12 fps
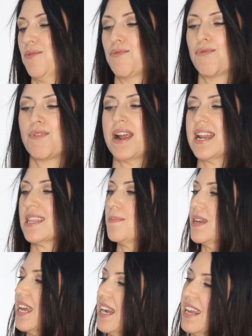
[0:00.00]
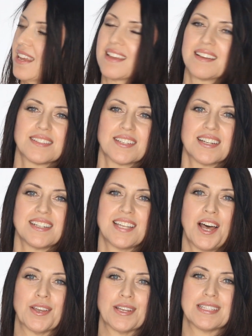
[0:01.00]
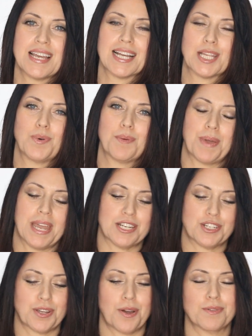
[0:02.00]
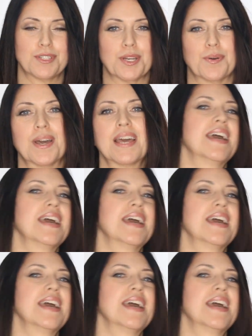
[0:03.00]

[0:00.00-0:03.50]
Right in the beginning, it's going to tell you exactly what page to go to.